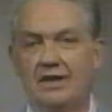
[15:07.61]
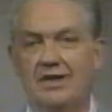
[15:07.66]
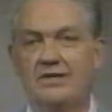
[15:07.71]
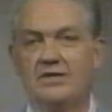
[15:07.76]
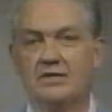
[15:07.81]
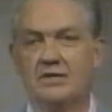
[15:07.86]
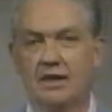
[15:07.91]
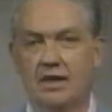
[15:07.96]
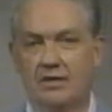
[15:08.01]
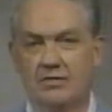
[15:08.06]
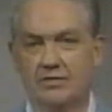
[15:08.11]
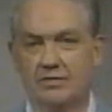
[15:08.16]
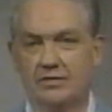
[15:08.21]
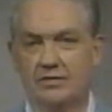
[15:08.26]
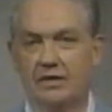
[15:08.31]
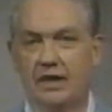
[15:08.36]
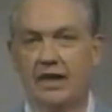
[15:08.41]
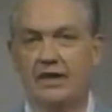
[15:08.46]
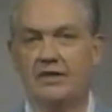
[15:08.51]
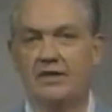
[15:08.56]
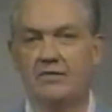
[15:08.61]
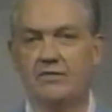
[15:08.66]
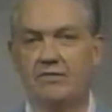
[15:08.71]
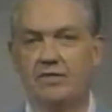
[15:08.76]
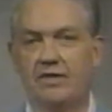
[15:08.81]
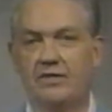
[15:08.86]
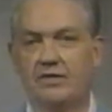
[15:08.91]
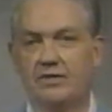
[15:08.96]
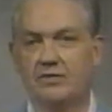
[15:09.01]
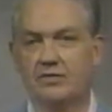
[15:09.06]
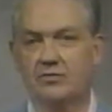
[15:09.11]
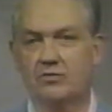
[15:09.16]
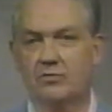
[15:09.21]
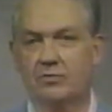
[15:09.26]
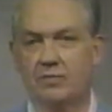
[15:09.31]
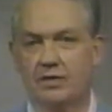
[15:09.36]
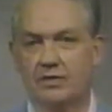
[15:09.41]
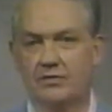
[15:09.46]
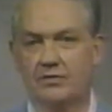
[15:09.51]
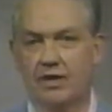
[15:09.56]
legal counsel and defend the school
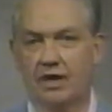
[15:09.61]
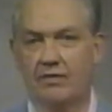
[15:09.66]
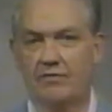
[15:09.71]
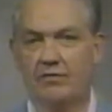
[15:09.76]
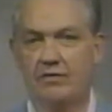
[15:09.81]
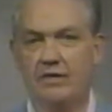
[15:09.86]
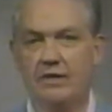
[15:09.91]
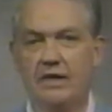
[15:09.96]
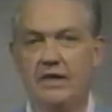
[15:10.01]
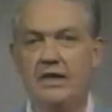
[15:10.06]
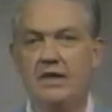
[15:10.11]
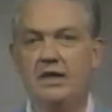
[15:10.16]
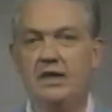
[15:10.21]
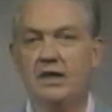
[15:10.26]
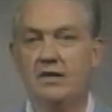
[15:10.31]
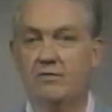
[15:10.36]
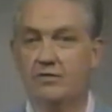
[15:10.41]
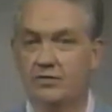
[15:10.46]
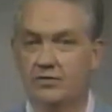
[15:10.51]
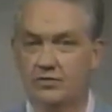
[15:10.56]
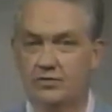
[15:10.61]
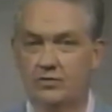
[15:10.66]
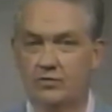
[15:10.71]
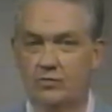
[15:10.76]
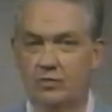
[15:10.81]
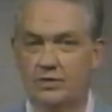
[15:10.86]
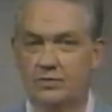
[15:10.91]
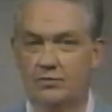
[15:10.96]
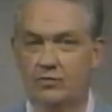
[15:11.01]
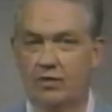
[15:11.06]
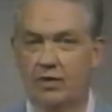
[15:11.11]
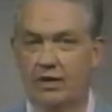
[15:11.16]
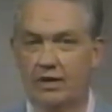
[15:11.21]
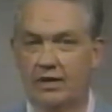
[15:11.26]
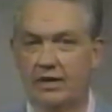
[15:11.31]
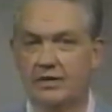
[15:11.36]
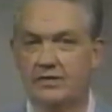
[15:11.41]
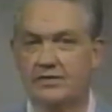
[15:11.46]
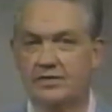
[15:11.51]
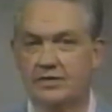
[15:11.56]
bus driver if a suit was brought
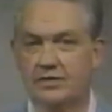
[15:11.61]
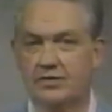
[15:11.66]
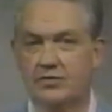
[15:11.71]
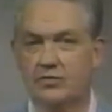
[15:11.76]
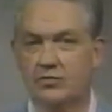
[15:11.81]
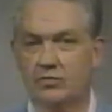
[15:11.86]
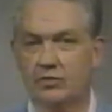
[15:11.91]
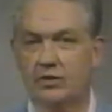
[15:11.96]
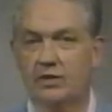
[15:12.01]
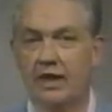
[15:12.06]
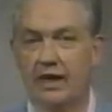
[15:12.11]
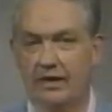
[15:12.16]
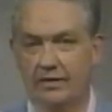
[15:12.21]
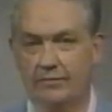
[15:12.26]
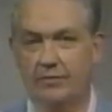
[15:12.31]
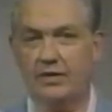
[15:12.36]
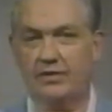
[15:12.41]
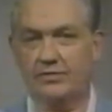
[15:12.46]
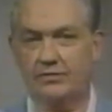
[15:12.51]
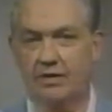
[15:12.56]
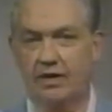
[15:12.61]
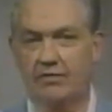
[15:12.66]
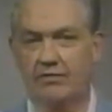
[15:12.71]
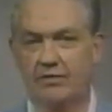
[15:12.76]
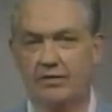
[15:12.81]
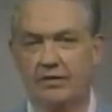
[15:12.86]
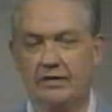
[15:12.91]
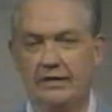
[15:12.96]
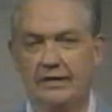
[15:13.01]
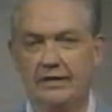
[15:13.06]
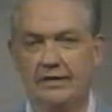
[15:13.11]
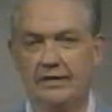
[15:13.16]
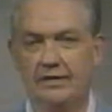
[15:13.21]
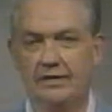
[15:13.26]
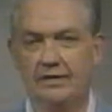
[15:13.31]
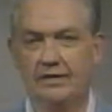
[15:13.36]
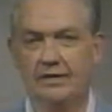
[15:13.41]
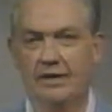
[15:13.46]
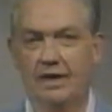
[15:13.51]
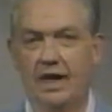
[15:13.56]
against the school and bus driver.
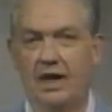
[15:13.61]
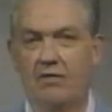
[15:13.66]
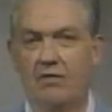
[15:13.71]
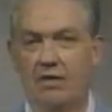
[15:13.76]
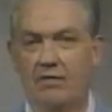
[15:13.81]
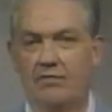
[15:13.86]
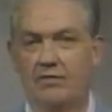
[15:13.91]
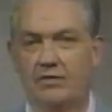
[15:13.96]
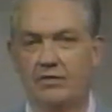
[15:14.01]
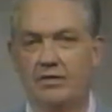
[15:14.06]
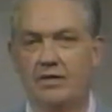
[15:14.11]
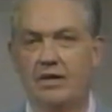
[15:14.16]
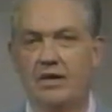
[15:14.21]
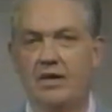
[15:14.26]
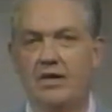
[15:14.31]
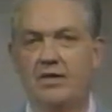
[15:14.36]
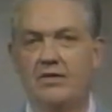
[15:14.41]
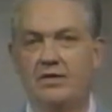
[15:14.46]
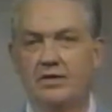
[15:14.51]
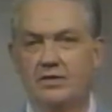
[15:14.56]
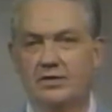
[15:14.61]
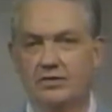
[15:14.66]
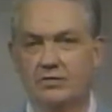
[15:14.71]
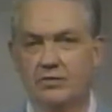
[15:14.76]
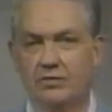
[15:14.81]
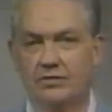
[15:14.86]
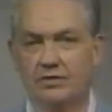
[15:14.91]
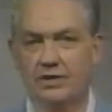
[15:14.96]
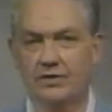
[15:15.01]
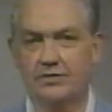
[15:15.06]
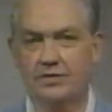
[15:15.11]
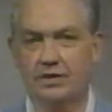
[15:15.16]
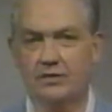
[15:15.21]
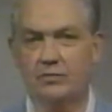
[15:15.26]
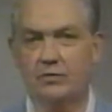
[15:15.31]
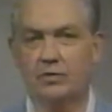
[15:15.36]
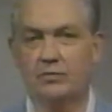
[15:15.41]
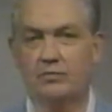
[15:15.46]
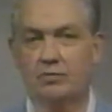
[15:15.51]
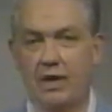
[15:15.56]
However, the school district
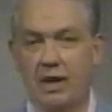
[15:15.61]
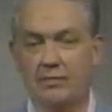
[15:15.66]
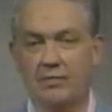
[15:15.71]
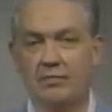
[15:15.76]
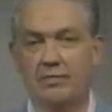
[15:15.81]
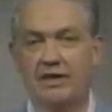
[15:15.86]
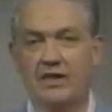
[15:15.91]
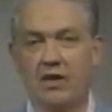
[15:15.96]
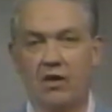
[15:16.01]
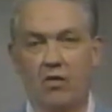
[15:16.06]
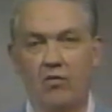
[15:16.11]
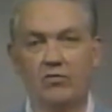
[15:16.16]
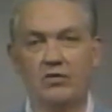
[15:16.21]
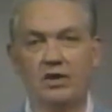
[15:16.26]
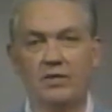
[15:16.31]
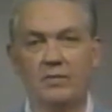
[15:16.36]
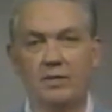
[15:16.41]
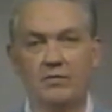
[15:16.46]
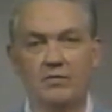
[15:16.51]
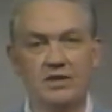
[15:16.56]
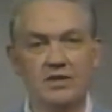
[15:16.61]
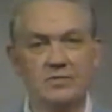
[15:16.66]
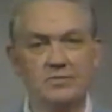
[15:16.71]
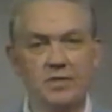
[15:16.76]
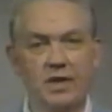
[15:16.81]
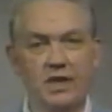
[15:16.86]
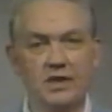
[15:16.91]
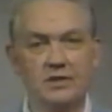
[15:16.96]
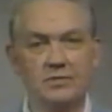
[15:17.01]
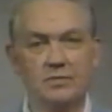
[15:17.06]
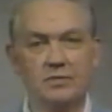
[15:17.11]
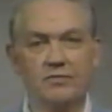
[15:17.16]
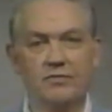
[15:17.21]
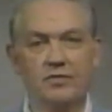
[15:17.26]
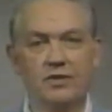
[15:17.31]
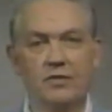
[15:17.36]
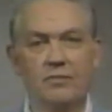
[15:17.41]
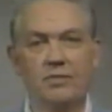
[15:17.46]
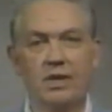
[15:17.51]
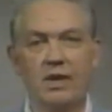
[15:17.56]
would probably only be responsible
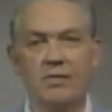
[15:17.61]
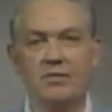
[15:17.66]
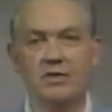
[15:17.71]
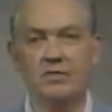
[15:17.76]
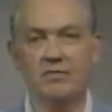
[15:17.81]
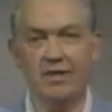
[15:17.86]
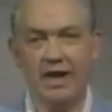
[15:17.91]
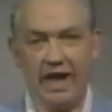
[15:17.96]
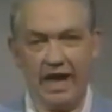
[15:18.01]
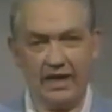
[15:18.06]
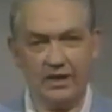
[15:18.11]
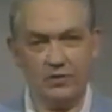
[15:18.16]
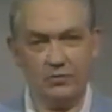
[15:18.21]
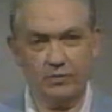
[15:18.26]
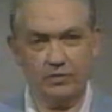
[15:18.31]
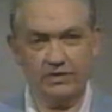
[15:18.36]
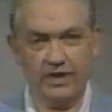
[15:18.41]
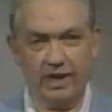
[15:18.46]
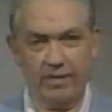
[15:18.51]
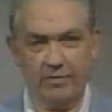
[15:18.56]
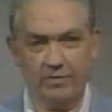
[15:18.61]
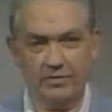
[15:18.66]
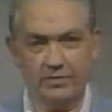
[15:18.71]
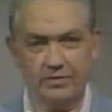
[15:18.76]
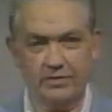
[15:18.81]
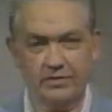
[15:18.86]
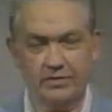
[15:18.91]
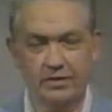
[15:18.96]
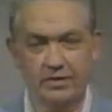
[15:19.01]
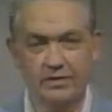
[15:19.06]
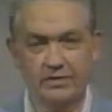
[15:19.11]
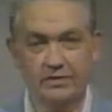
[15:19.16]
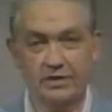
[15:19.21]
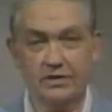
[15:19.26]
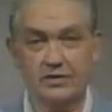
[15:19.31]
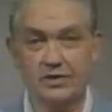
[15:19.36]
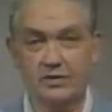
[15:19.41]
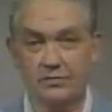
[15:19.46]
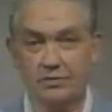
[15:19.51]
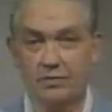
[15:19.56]
for the payment of actual damages,
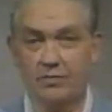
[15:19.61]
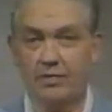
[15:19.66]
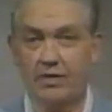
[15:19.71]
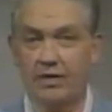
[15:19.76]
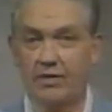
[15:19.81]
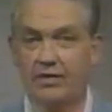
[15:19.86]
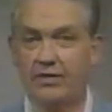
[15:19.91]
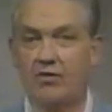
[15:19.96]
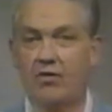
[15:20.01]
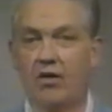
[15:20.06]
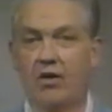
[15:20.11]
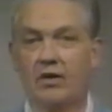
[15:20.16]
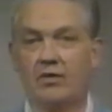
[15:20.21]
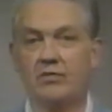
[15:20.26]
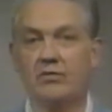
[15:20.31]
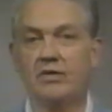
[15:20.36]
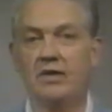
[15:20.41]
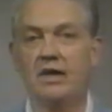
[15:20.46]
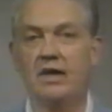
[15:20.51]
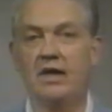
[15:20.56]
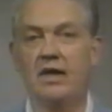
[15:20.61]
such as repair of the auto